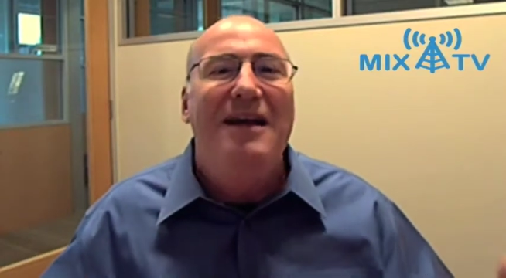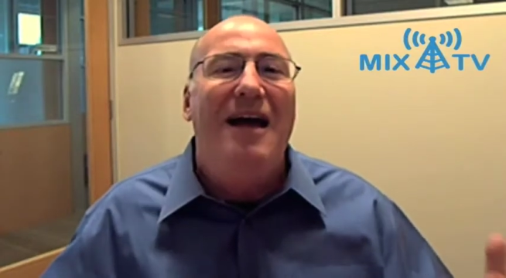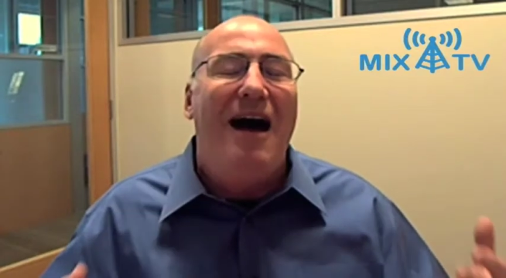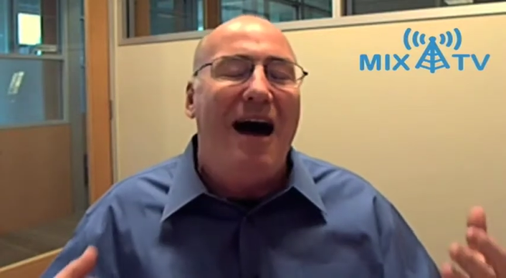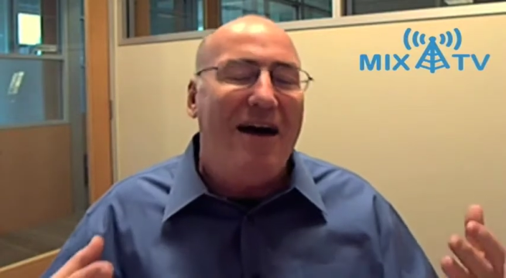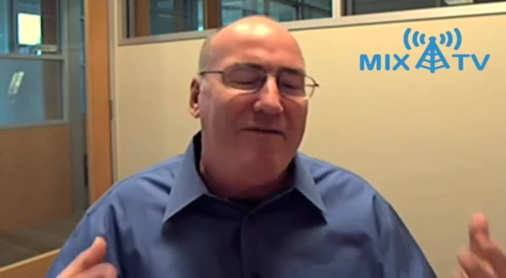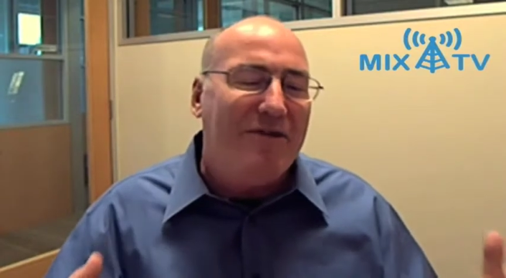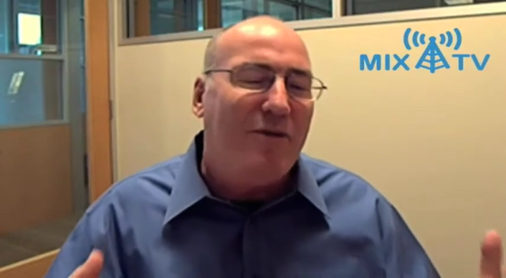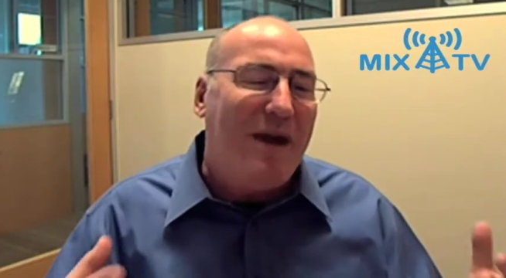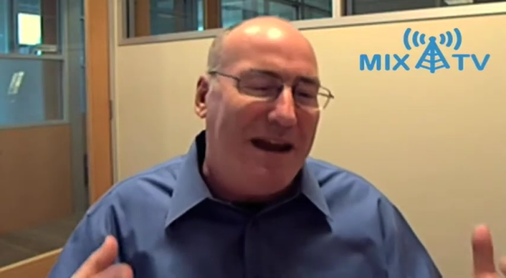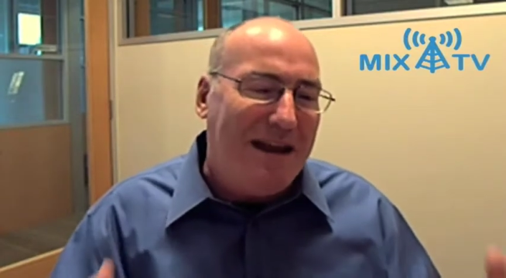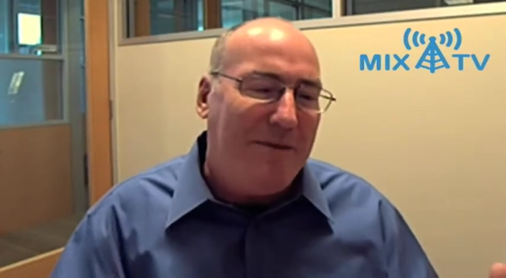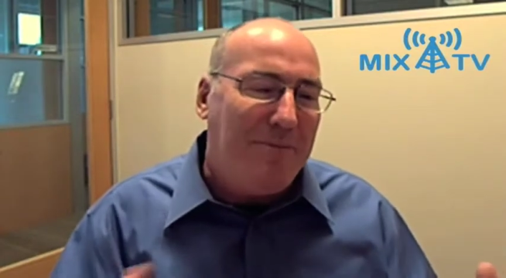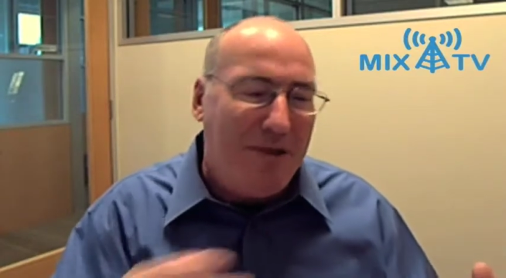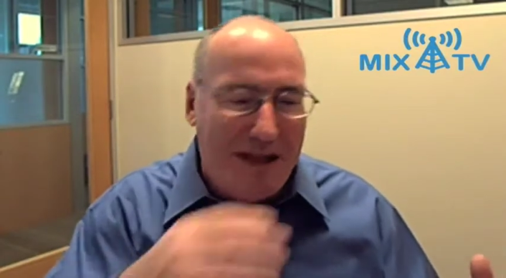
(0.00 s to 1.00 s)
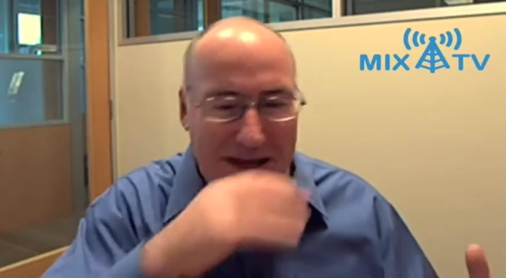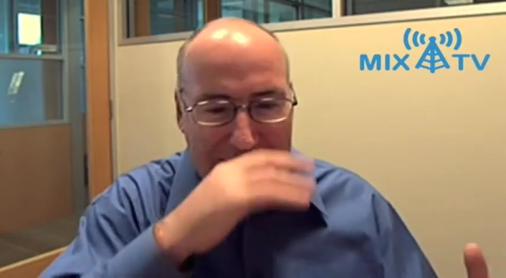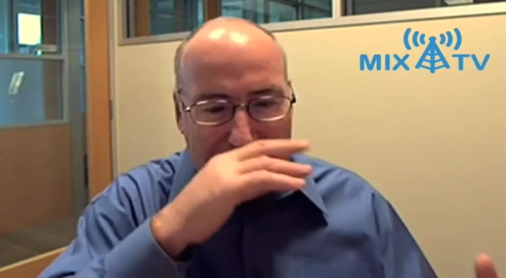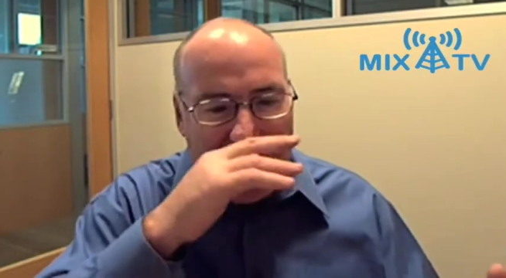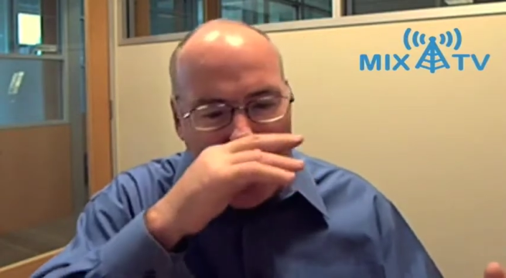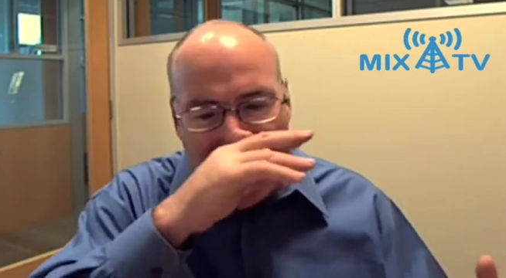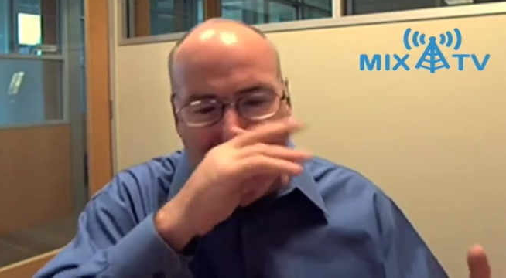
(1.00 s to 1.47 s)
of creating a
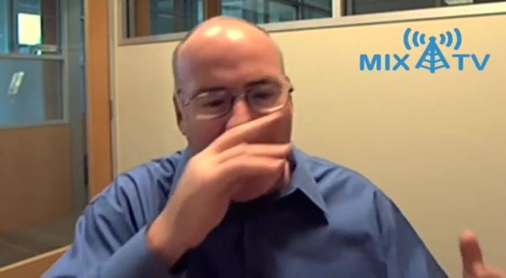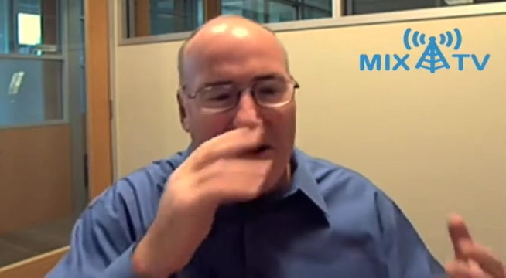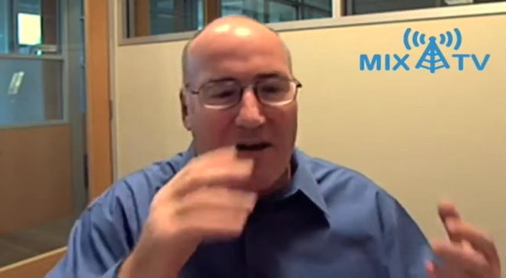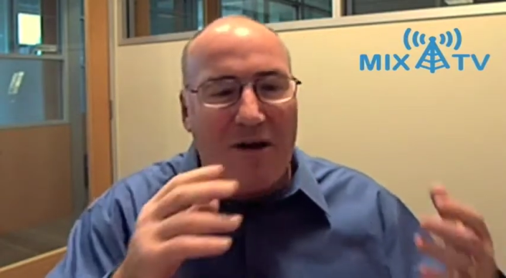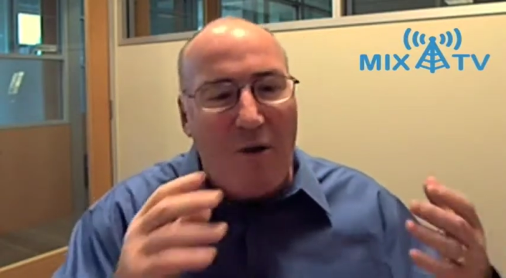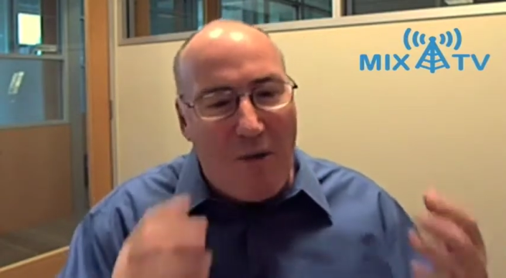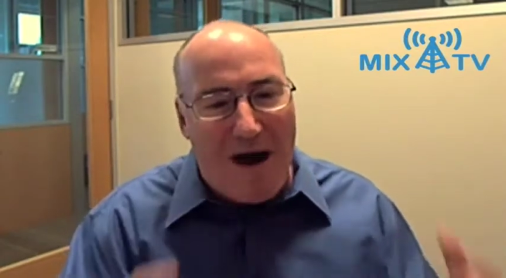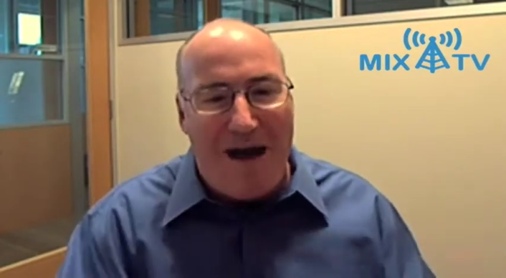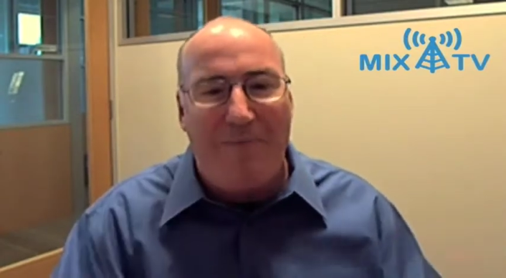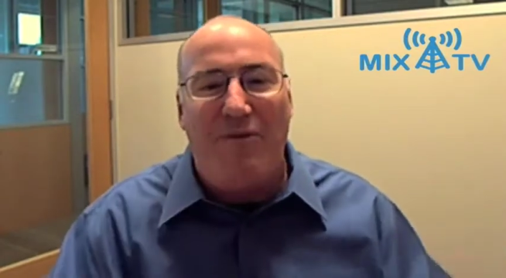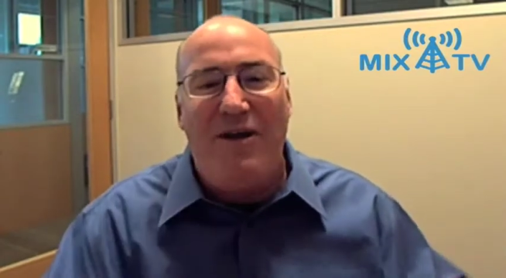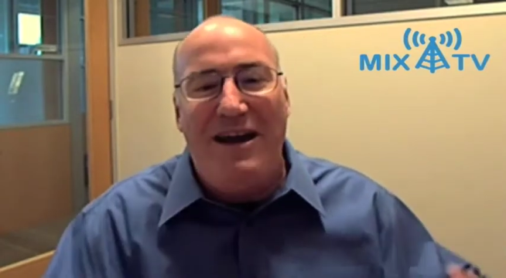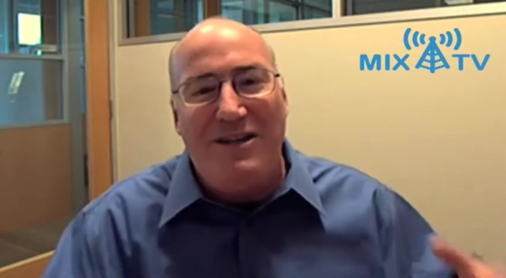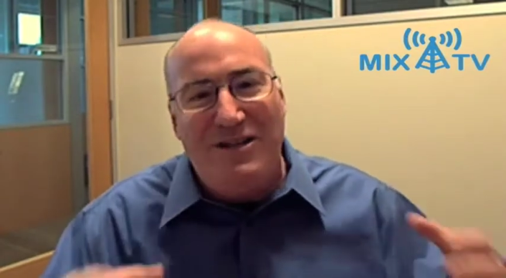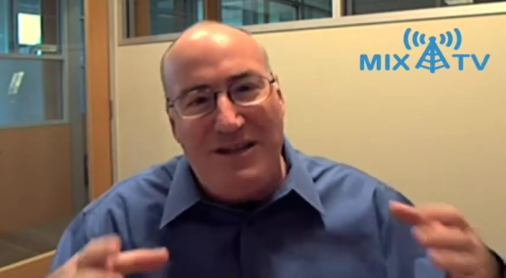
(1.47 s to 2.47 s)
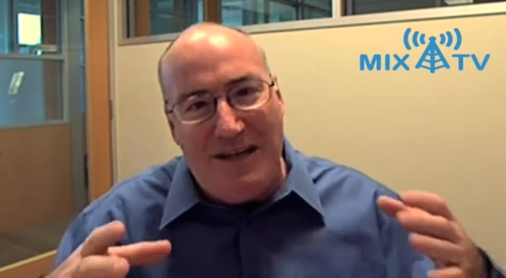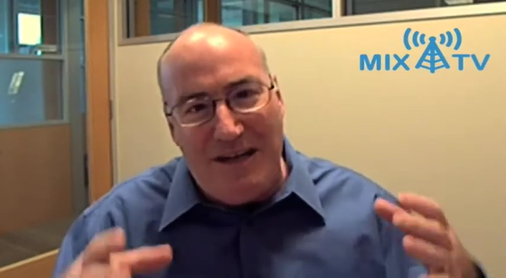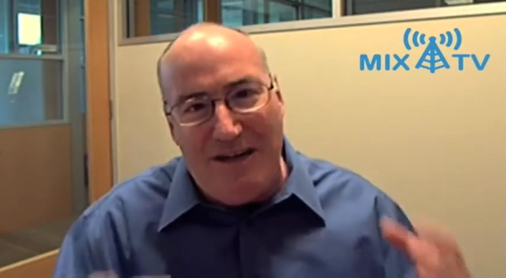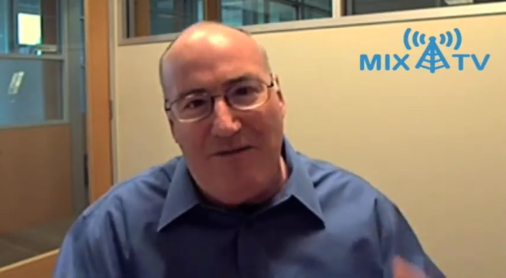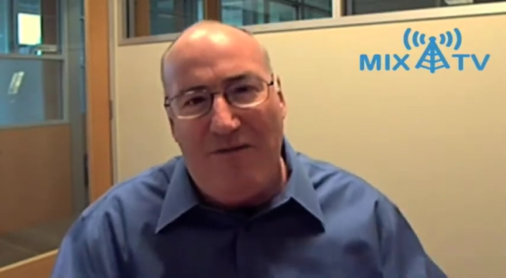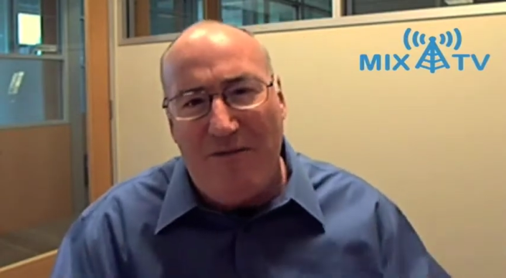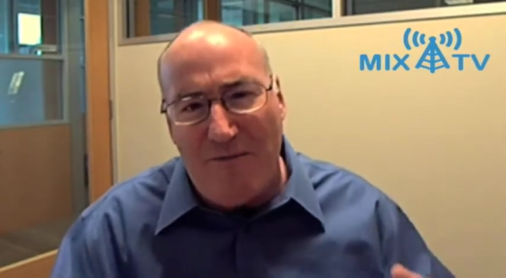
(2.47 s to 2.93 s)
place where cooperation and
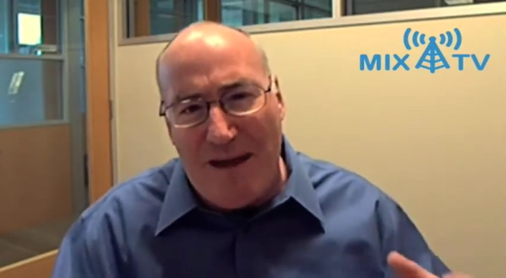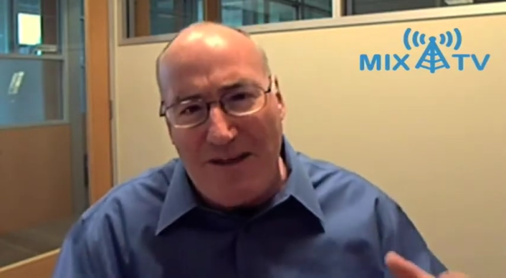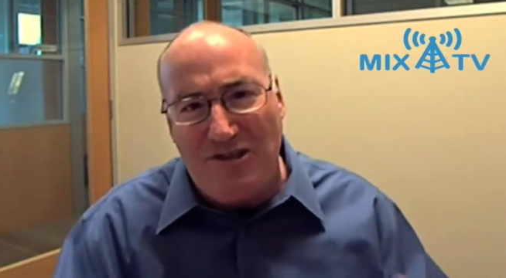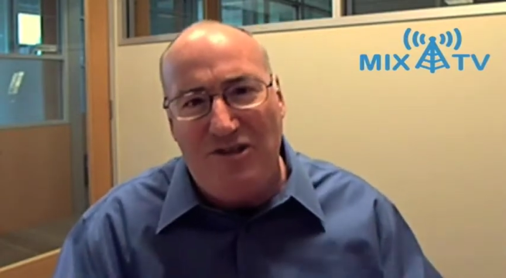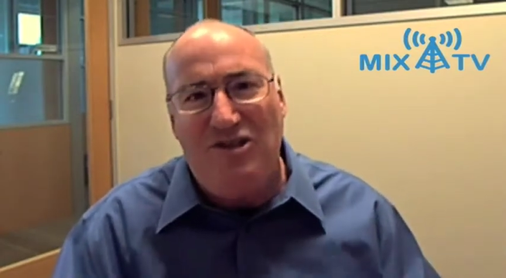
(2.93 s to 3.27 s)
information